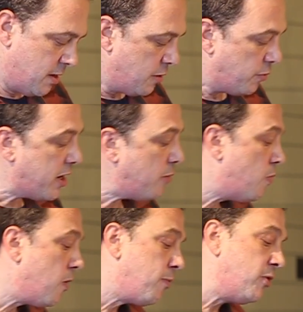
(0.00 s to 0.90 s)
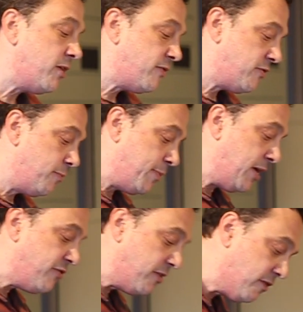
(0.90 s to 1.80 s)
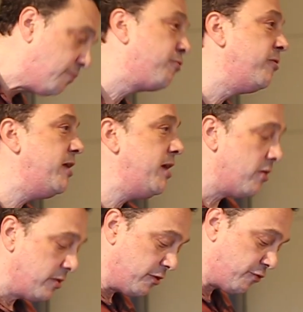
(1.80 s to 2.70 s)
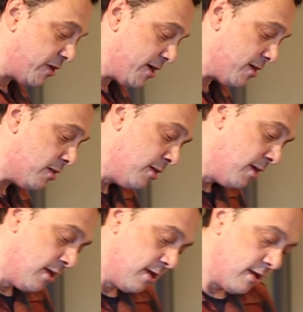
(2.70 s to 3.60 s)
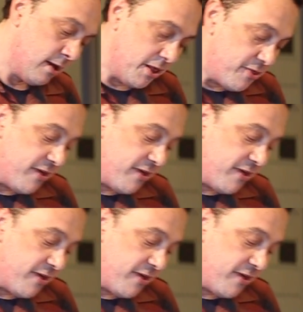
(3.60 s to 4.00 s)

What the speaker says: When I warble it to pigeons preening on the trail, and